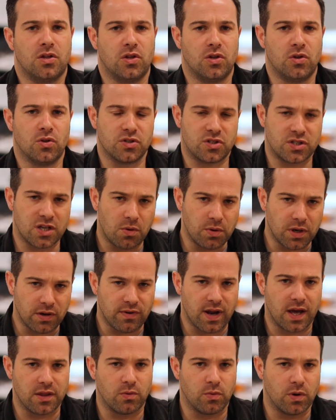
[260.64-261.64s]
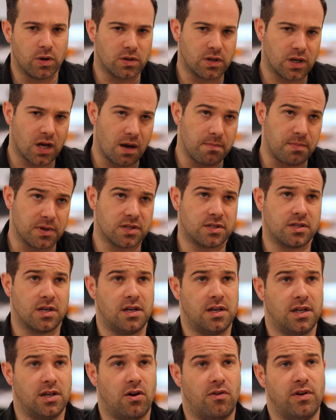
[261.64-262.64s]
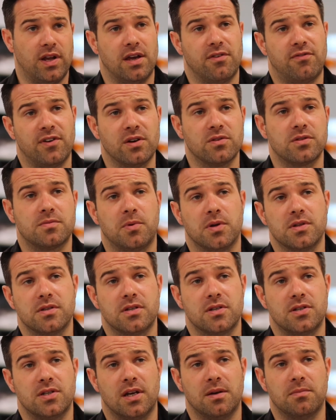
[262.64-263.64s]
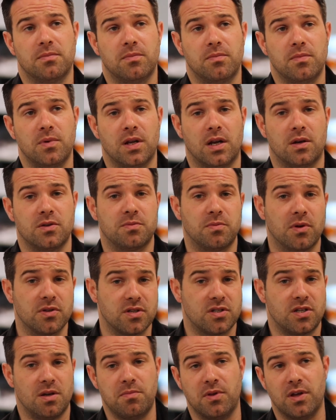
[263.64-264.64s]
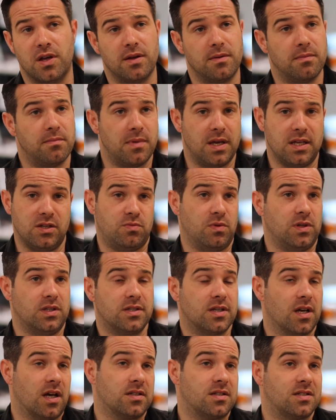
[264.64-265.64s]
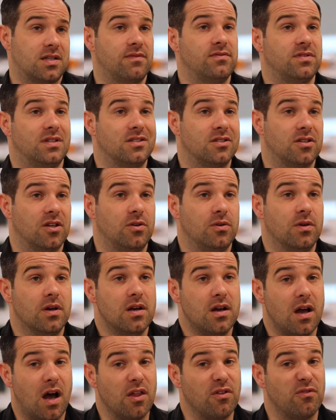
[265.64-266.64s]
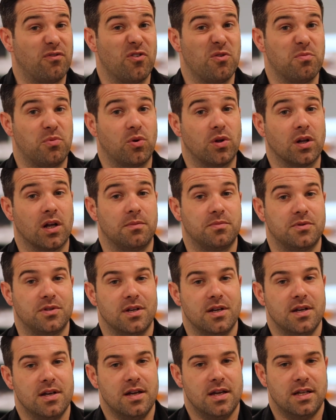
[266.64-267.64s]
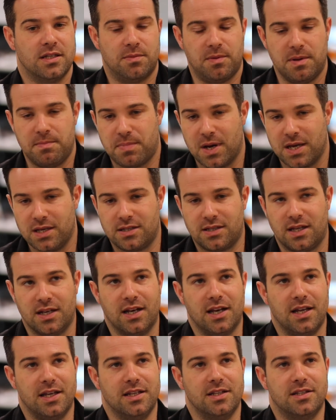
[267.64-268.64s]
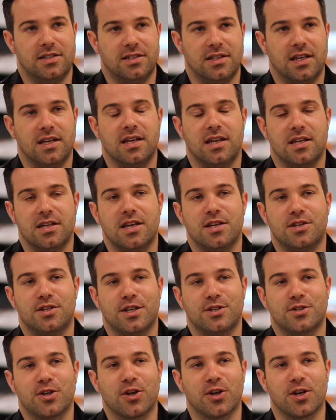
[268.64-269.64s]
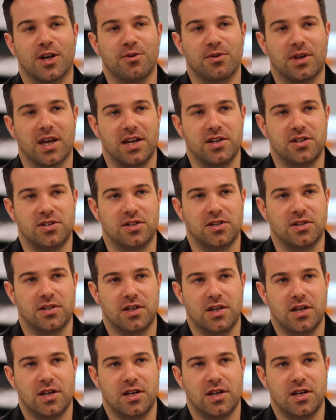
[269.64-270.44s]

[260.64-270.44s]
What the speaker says: not solely around the World Cup, but certainly our EFL sponsorship, a sponsorship that means we touch 72 other football clubs. To be based in Leeds, it's a good location.